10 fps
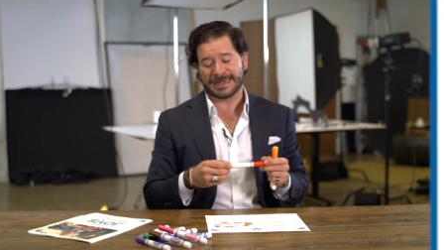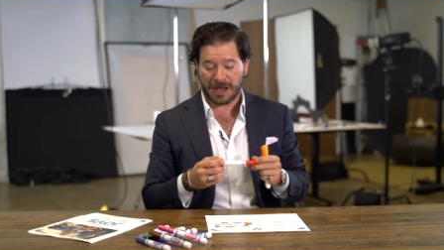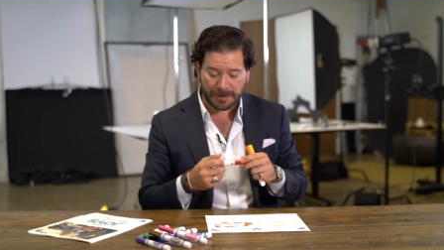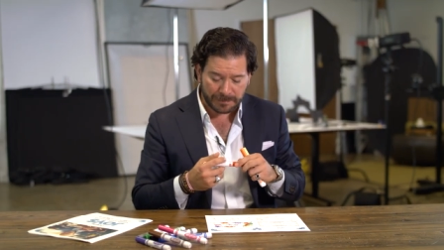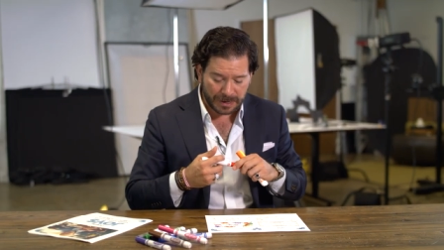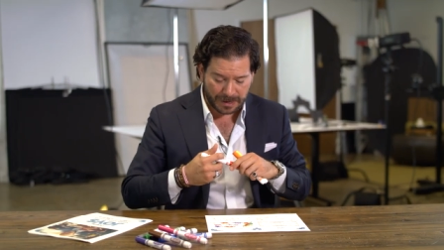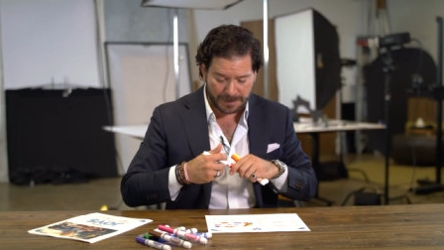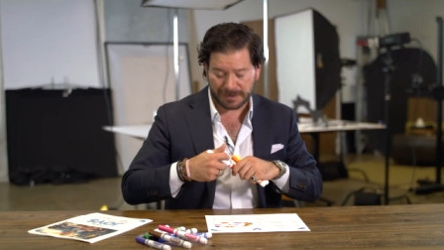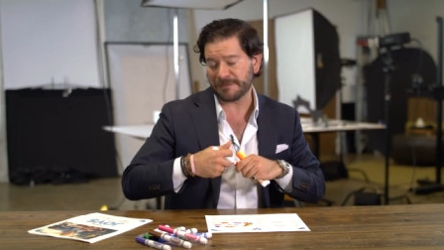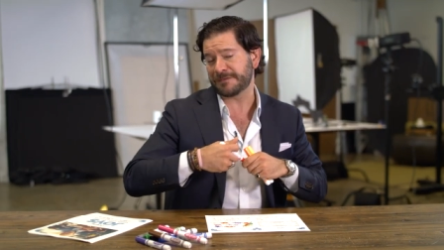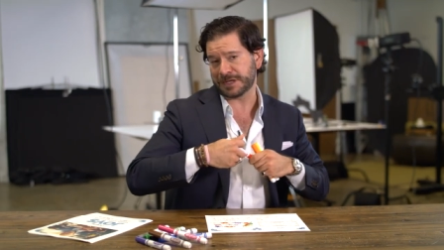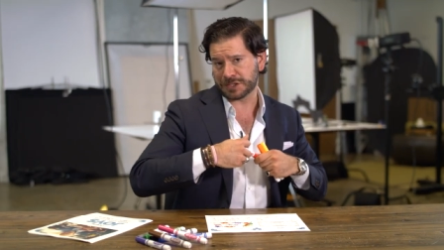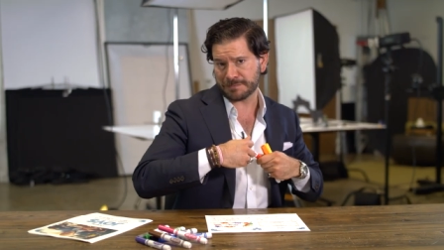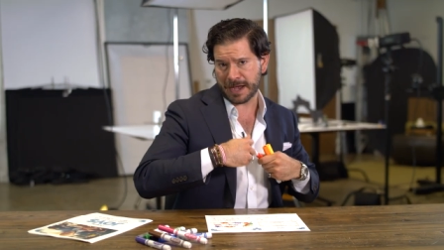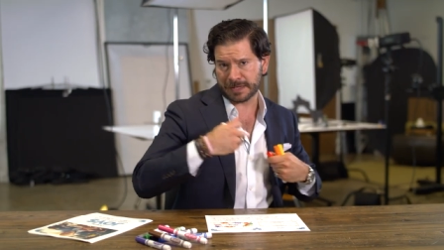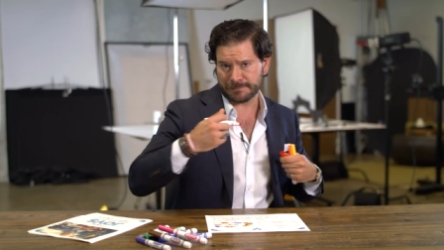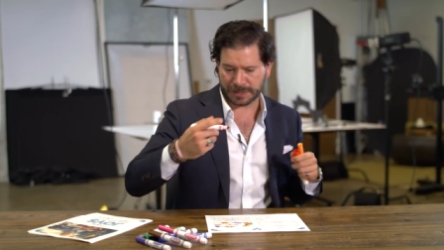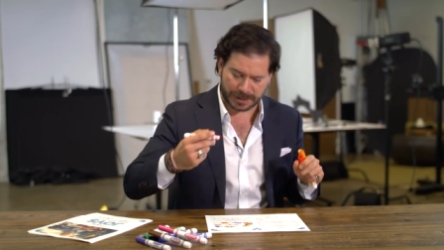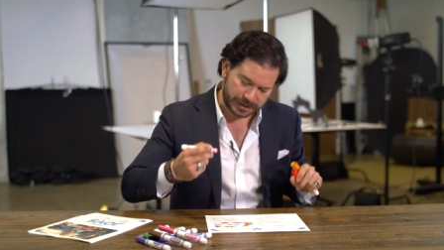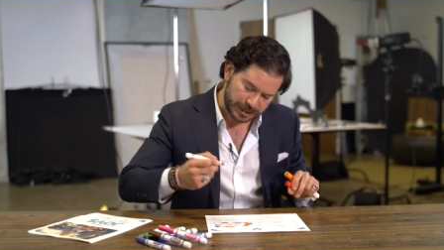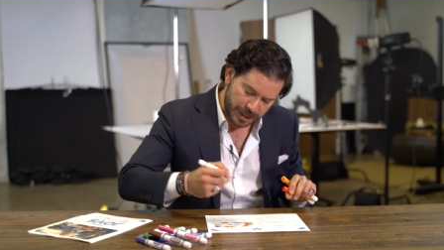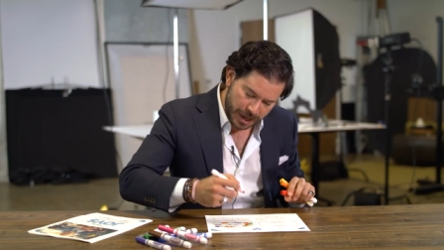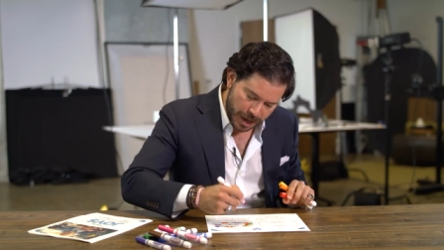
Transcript: Now, I'm gonna I'm gonna finish mine because